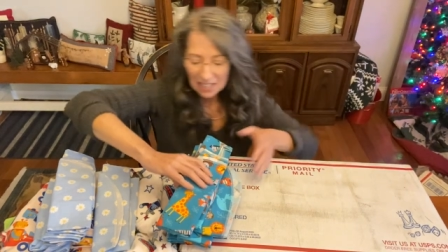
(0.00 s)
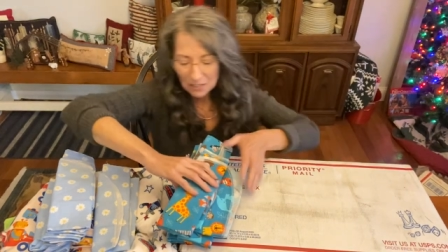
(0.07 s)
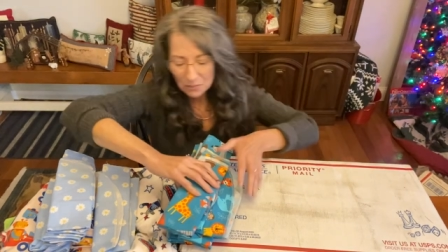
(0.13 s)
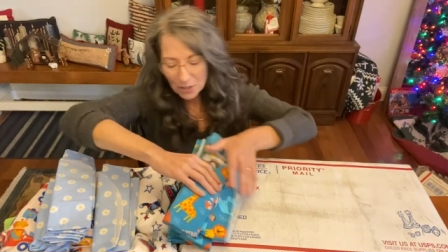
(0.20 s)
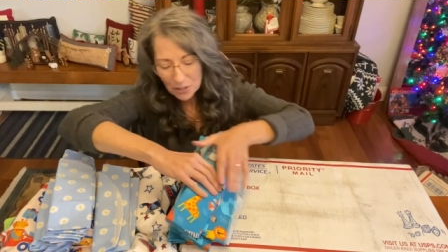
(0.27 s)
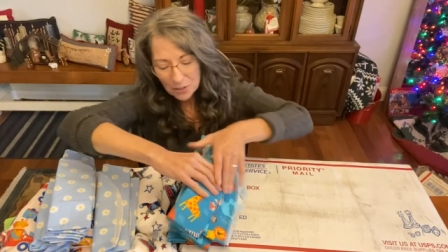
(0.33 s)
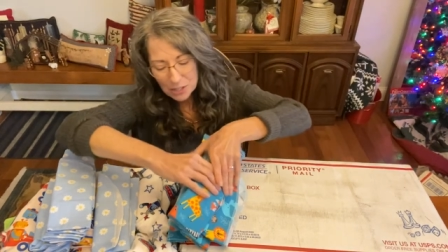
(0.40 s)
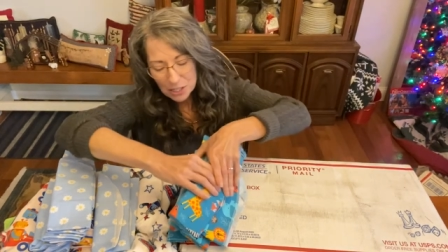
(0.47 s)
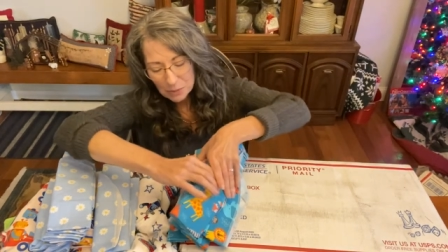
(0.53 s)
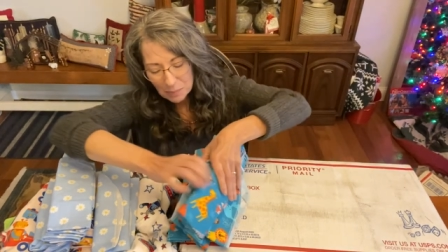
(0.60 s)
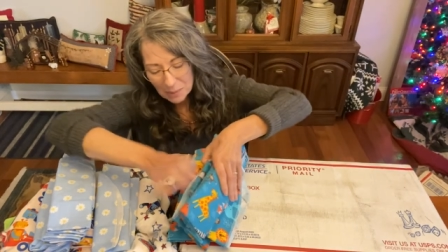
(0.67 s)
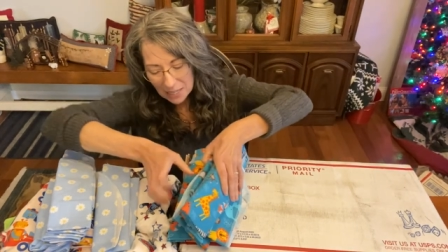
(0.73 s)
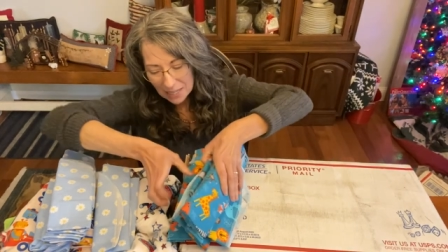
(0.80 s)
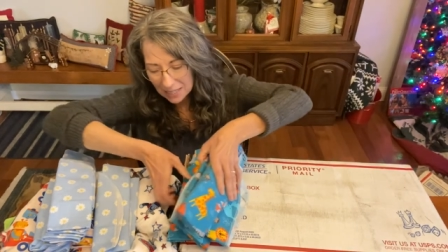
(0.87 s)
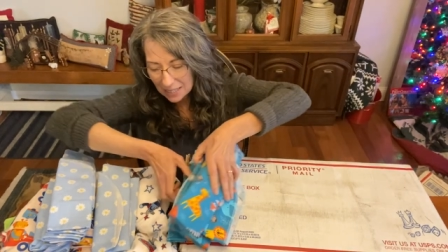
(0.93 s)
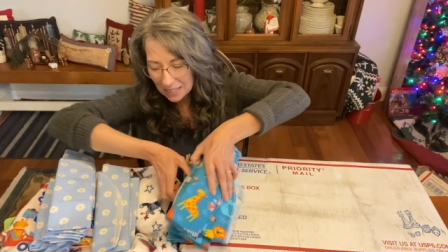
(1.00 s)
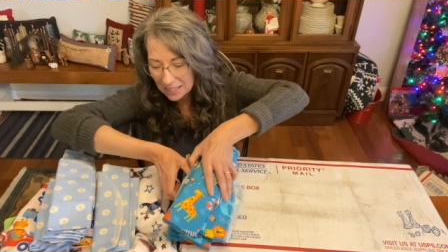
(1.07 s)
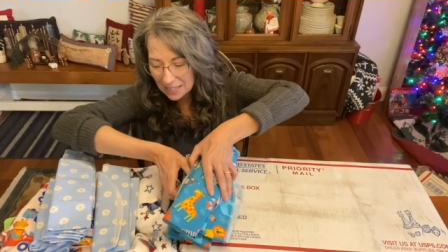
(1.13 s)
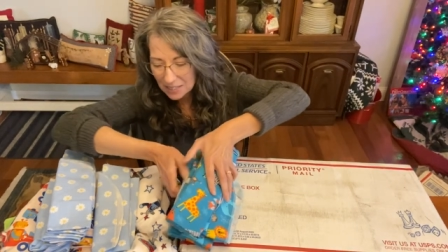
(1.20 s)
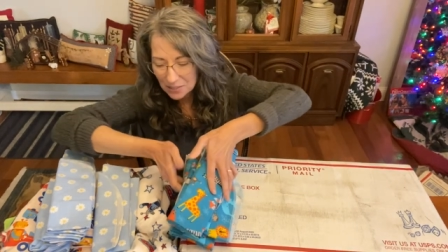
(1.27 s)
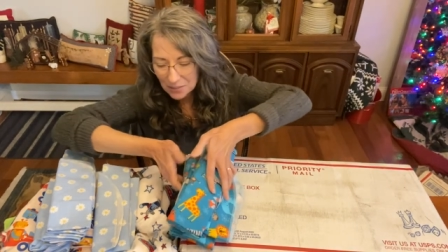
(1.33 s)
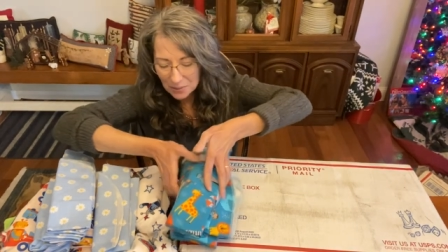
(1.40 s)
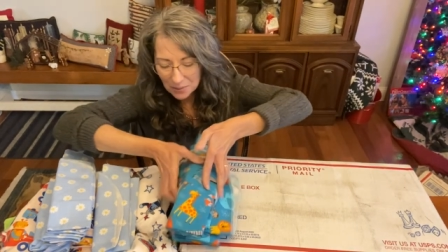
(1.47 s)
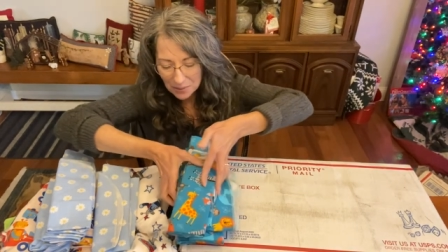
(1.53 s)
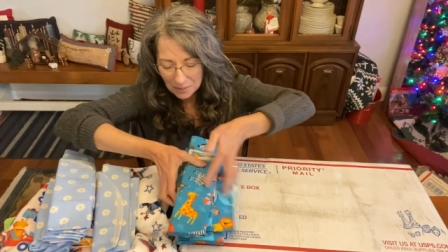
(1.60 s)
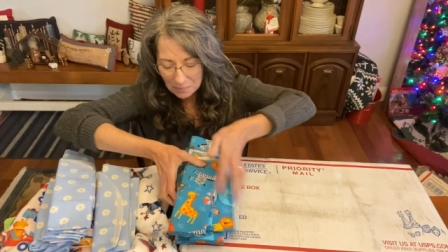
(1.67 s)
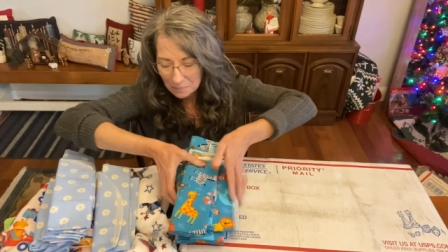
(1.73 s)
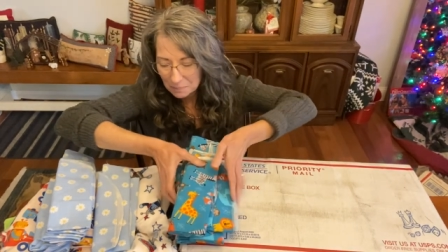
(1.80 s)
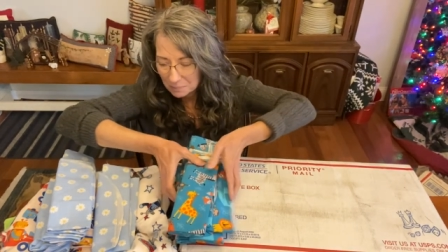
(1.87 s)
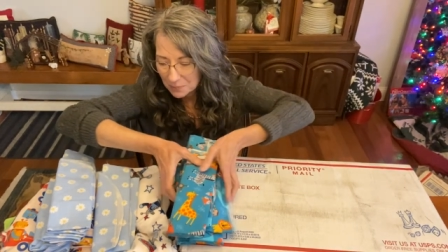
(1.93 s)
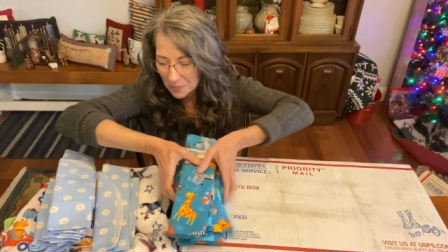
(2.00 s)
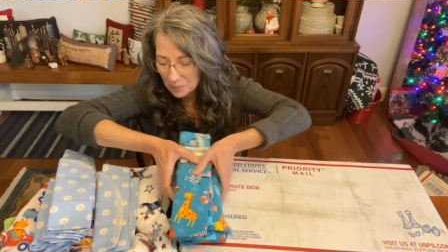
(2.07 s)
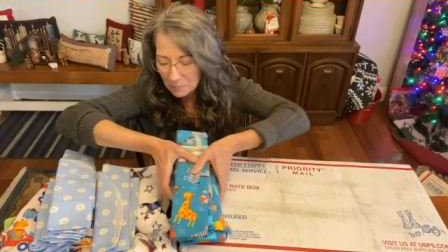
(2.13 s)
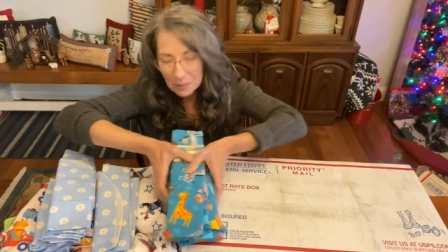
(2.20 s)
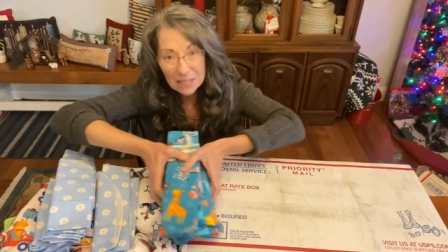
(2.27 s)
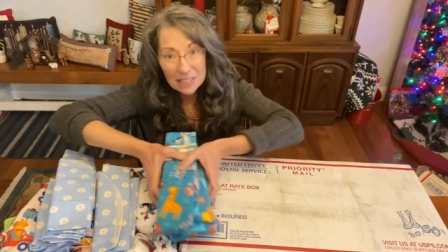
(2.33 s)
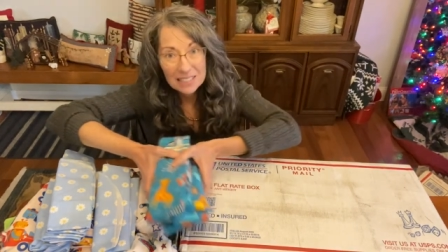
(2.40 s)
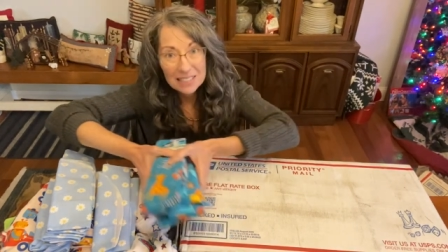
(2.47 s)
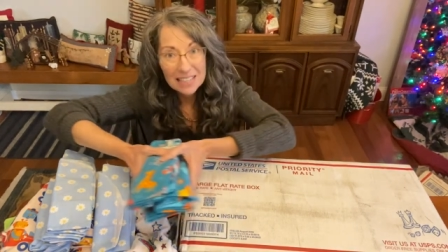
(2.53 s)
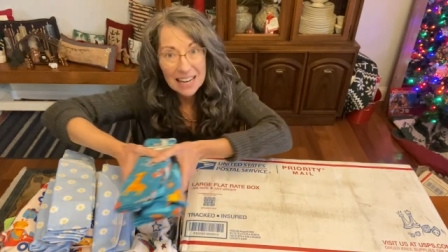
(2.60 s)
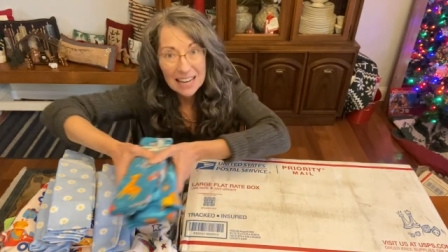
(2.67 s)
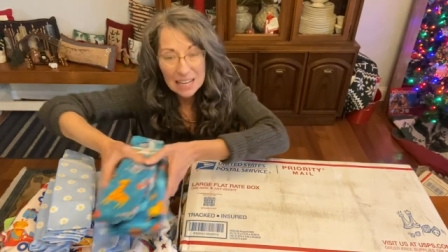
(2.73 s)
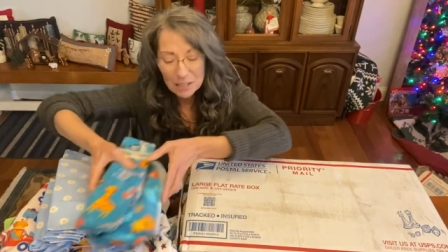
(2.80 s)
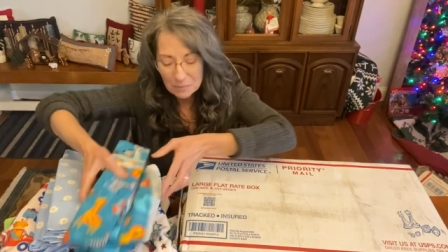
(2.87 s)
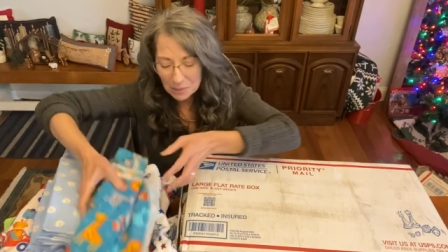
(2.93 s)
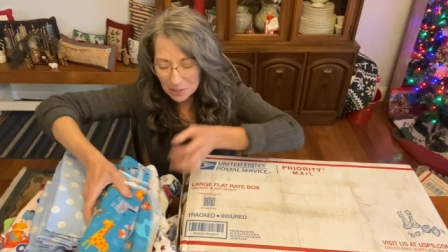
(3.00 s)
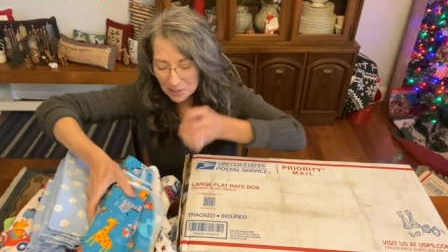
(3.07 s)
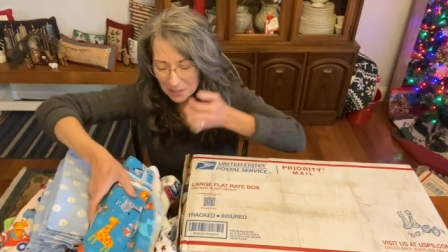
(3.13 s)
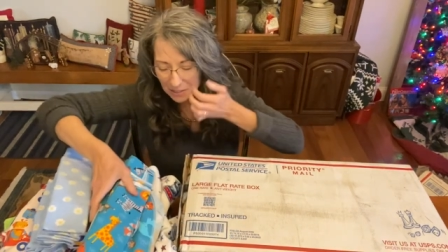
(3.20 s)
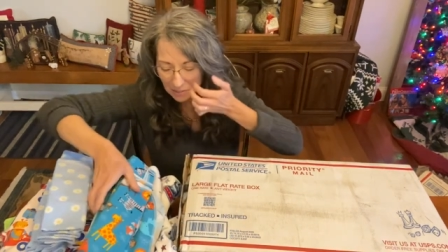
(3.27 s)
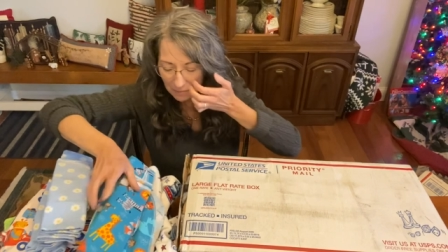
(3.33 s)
whether it's blankets or plush animals